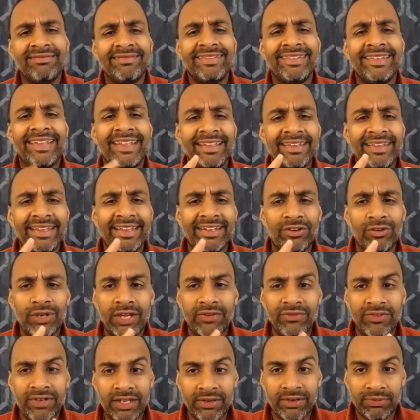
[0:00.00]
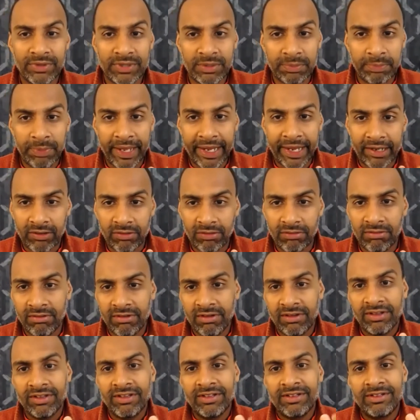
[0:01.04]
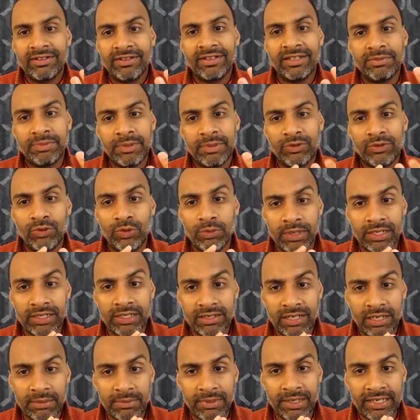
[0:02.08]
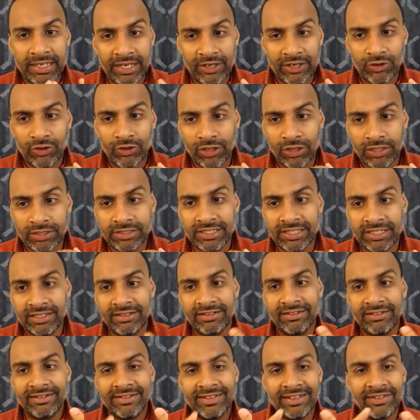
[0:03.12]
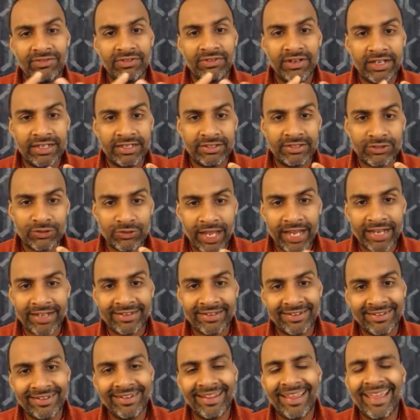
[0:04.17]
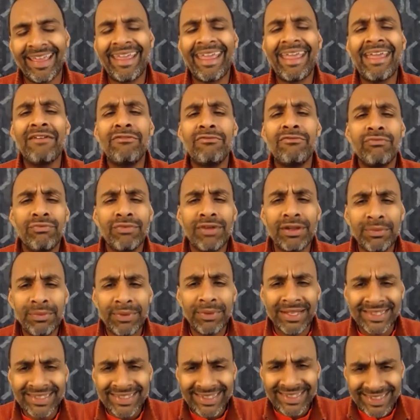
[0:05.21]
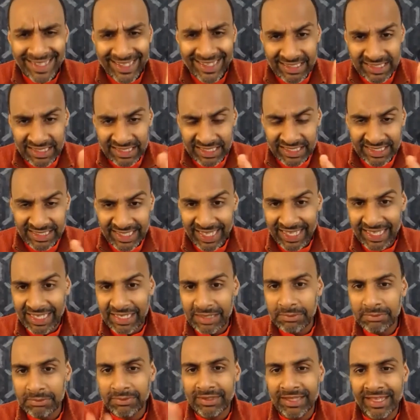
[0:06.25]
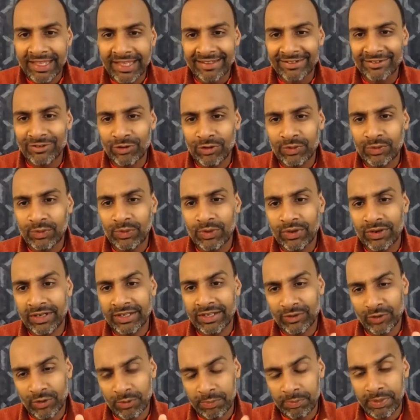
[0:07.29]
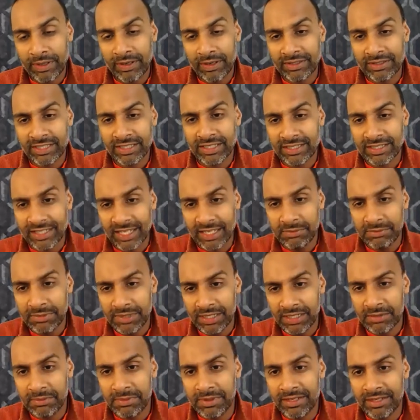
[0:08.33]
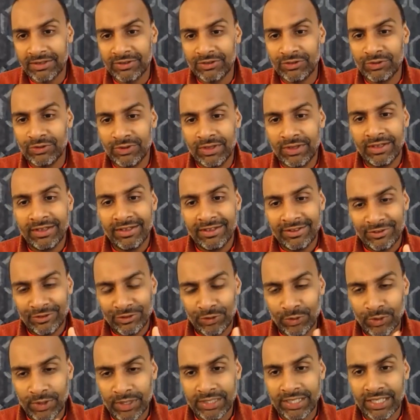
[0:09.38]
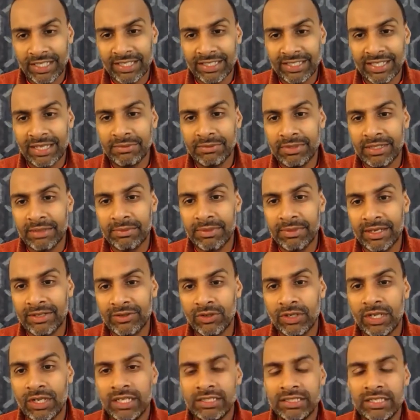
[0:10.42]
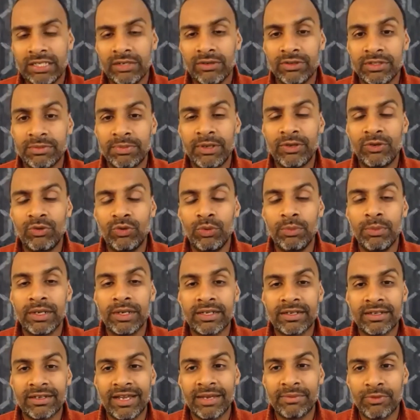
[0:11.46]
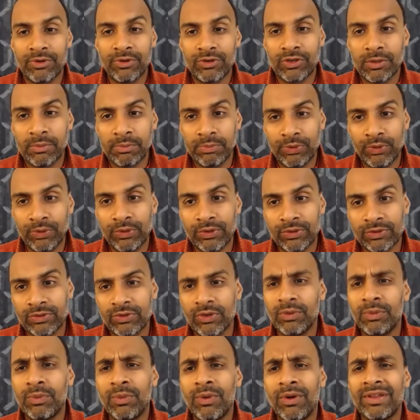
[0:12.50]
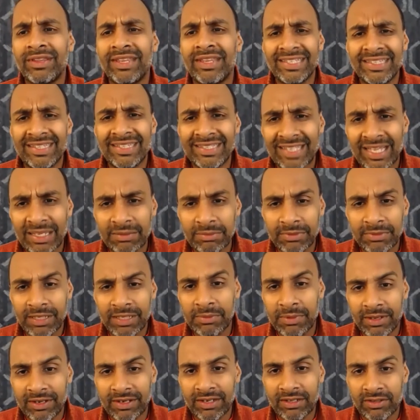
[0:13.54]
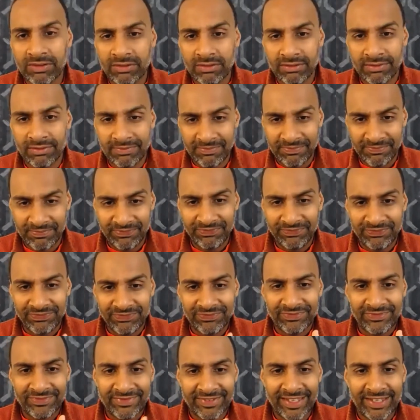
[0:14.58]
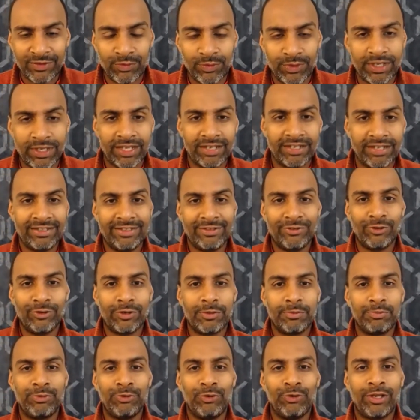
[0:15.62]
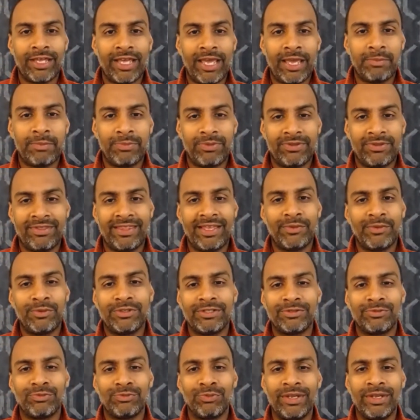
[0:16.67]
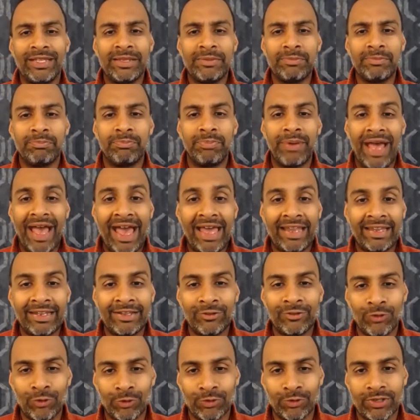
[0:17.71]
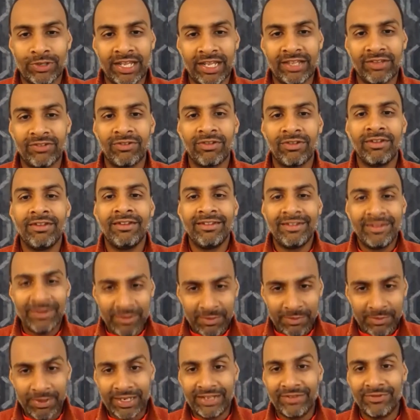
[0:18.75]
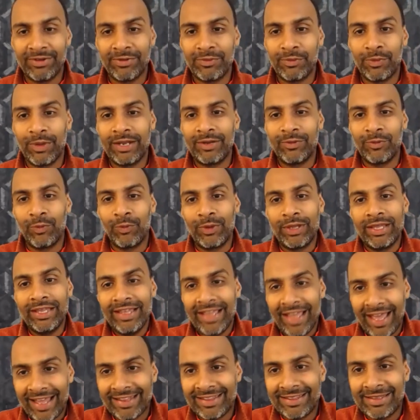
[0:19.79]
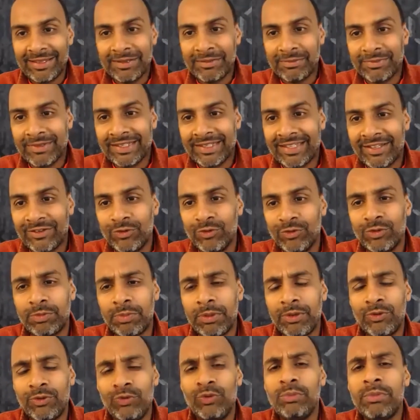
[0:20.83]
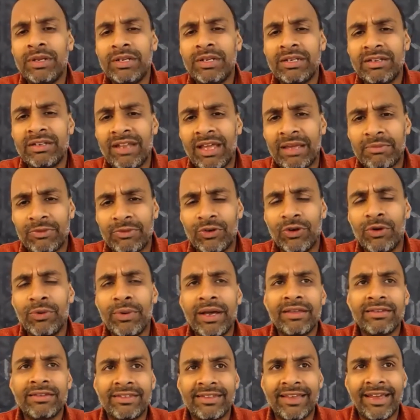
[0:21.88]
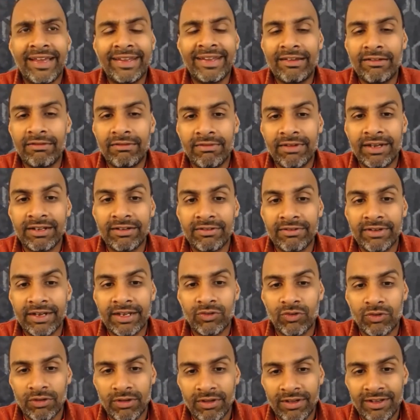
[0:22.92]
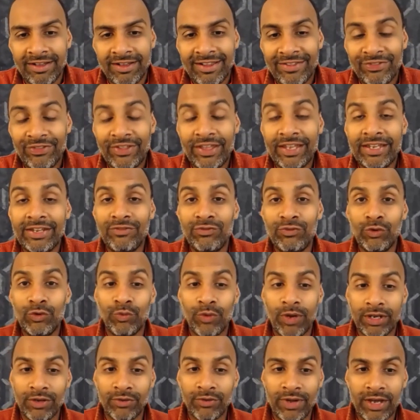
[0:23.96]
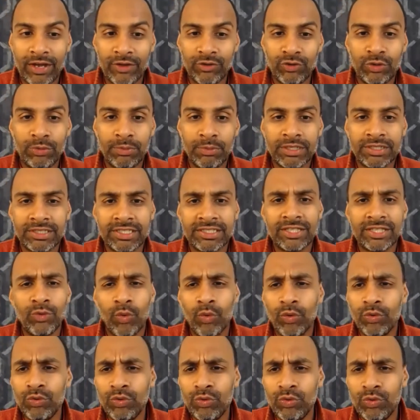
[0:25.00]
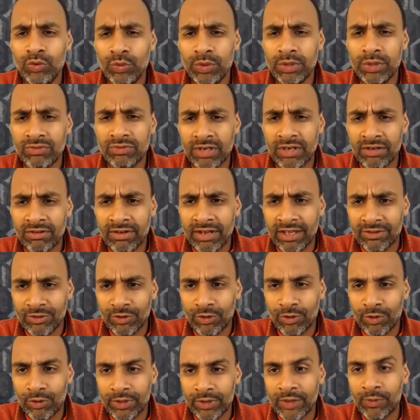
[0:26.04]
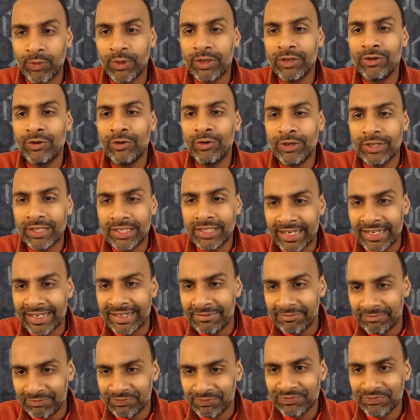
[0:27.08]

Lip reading: They don't have enough respect. They spend too much time in technology. They're very distracted. Everyone says the same thing. Don't worry. Your parents said the same thing about you. You are saying the same thing about your children. Spend too much time on computers. Don't worry. said the same thing about us. Yeah, we had the little computer games. They were just really bad in those days. But even when we had them, they said, you spend too much time. Go outside. Run around. Then if you run around too much, they see all you do is run around the whole day. When are you going to study?